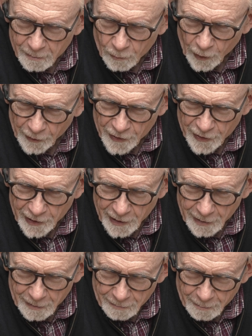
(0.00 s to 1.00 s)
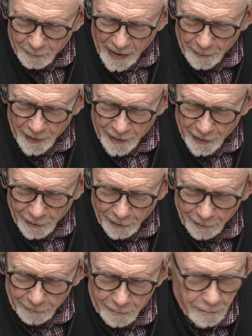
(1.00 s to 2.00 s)
We'll see. Maybe
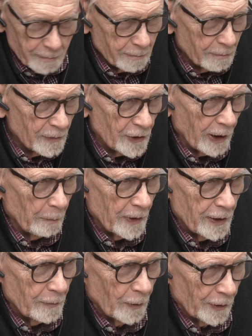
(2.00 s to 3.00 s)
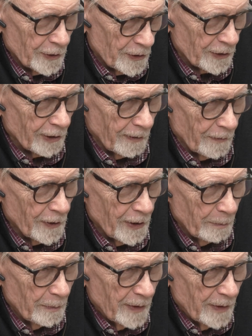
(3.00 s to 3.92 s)
they'll somebody will discover them.